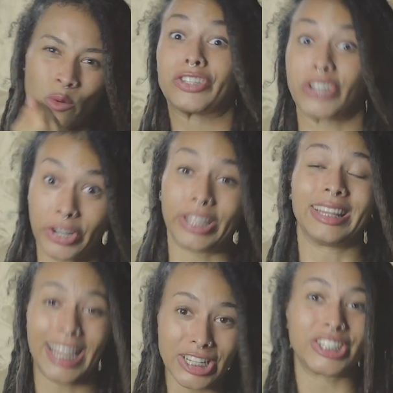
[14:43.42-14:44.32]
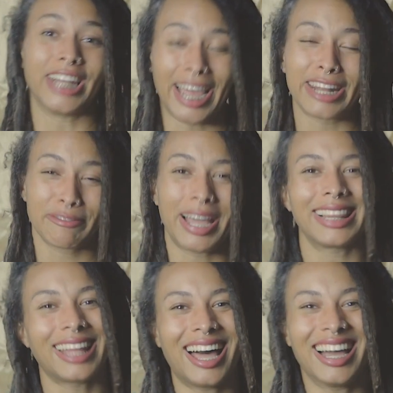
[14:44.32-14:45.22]
the circulation out of
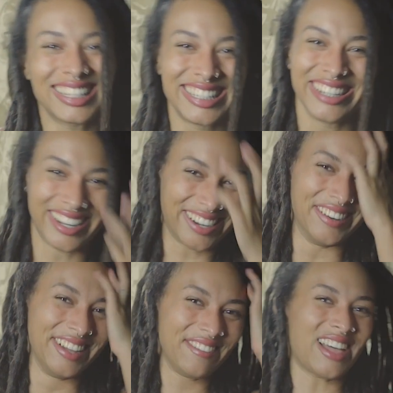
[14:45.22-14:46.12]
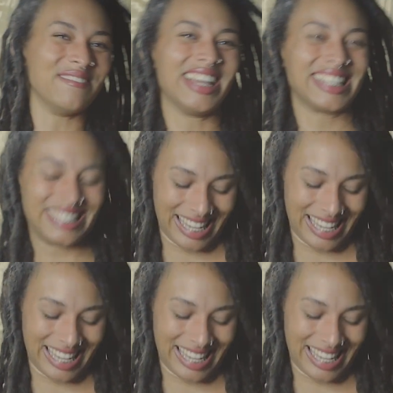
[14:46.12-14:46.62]
my locks, if that makes